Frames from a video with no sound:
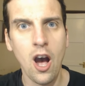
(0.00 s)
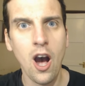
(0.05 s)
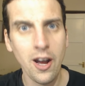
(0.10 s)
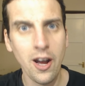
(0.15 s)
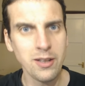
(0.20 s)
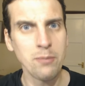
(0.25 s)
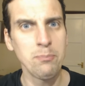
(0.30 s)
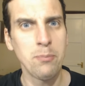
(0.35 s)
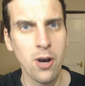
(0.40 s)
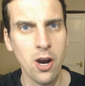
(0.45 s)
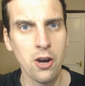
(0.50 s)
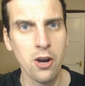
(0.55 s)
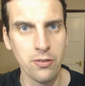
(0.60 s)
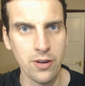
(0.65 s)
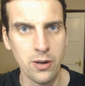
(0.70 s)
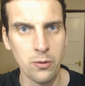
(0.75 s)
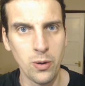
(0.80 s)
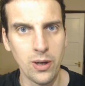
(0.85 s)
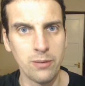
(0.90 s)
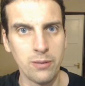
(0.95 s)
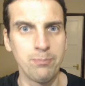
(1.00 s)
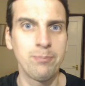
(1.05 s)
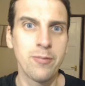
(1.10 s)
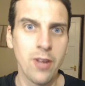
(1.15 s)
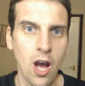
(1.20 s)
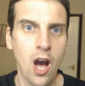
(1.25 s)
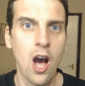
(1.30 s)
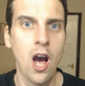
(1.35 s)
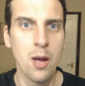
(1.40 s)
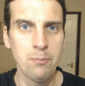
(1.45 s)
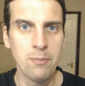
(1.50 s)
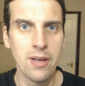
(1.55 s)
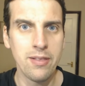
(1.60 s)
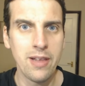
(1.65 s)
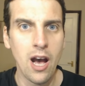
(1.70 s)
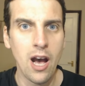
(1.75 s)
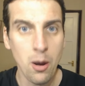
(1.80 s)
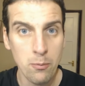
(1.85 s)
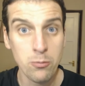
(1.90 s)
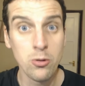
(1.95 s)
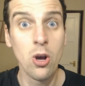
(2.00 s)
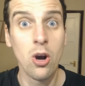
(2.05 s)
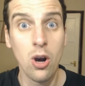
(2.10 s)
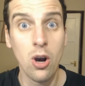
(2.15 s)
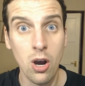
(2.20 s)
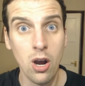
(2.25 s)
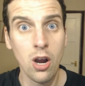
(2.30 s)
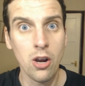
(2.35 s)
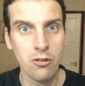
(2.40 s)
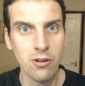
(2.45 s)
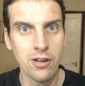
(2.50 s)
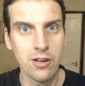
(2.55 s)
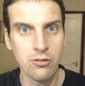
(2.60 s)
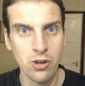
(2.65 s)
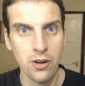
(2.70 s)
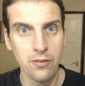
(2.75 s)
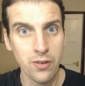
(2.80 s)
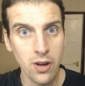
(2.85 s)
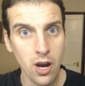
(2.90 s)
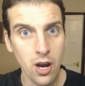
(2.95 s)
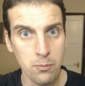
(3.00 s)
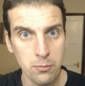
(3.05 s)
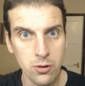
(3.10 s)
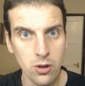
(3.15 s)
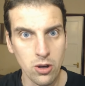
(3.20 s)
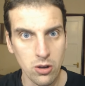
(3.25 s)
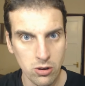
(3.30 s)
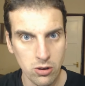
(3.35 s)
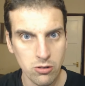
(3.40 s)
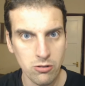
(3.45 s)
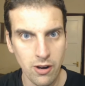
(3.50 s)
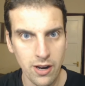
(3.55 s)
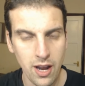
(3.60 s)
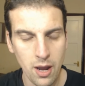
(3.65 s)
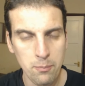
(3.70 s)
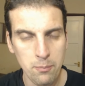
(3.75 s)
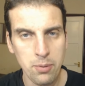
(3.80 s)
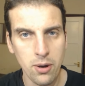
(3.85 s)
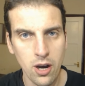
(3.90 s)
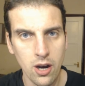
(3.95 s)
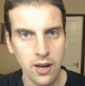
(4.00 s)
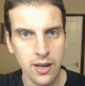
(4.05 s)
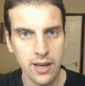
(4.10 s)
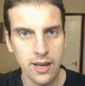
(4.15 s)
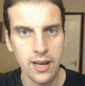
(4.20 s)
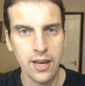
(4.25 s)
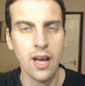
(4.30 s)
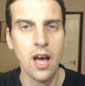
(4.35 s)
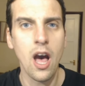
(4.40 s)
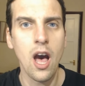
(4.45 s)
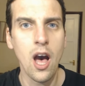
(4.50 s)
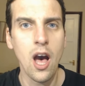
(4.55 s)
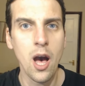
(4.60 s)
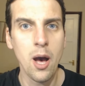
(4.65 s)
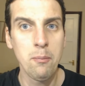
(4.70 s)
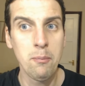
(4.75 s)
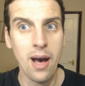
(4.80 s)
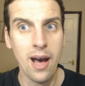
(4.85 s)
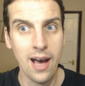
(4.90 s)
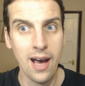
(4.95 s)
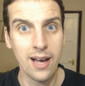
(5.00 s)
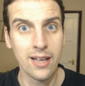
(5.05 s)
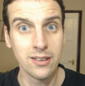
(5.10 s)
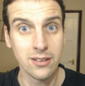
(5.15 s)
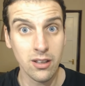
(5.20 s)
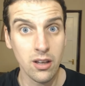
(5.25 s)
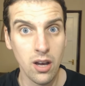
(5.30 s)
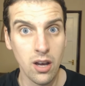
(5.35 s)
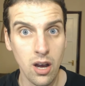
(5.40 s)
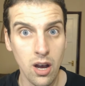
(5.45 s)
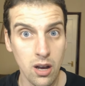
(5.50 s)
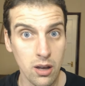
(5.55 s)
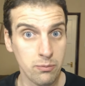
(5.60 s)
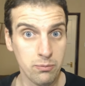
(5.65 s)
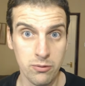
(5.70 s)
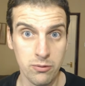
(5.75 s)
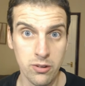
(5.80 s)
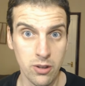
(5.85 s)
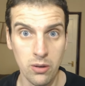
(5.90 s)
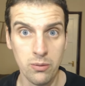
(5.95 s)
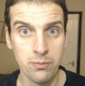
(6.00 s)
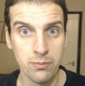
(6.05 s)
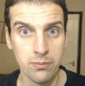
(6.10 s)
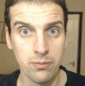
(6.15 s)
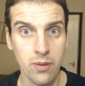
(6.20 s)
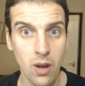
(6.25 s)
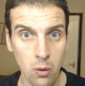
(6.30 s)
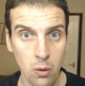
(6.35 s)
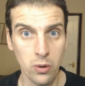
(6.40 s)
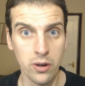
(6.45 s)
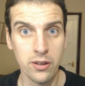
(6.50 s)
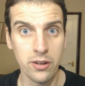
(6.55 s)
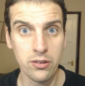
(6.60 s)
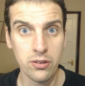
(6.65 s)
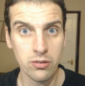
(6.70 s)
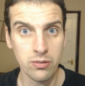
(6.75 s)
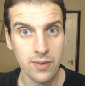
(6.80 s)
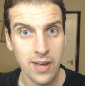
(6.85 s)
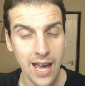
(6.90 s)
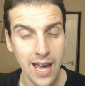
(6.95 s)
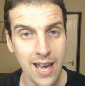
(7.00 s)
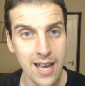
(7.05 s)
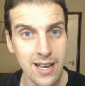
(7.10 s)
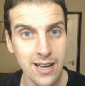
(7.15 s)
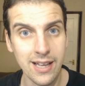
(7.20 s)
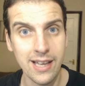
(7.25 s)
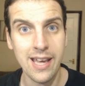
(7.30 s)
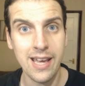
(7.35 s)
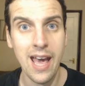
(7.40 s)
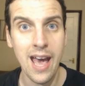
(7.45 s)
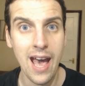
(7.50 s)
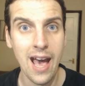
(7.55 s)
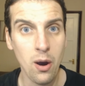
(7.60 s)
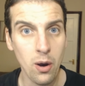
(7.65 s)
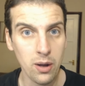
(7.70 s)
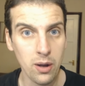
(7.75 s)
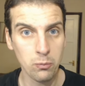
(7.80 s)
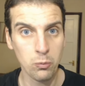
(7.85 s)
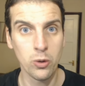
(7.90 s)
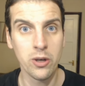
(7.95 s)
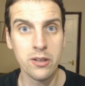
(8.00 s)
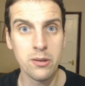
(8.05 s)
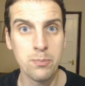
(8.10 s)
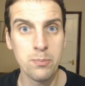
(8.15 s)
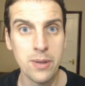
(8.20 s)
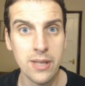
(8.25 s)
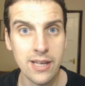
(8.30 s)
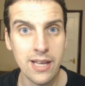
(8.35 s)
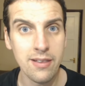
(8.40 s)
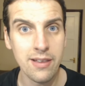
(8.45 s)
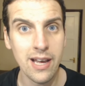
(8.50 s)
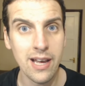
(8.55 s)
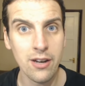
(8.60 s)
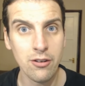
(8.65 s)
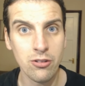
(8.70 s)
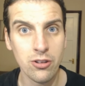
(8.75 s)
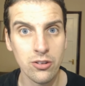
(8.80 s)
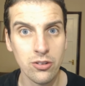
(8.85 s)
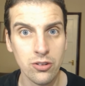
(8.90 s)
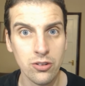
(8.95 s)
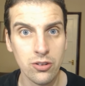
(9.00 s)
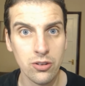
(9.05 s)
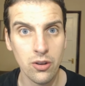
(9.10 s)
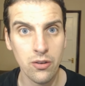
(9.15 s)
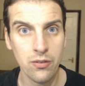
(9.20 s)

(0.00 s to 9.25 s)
I didn't park very well. Yeah, I admit that. I'm not a great driver. I'm not great at parking. And I, you know, I wanted to get in and get out and wanted to be near the entrance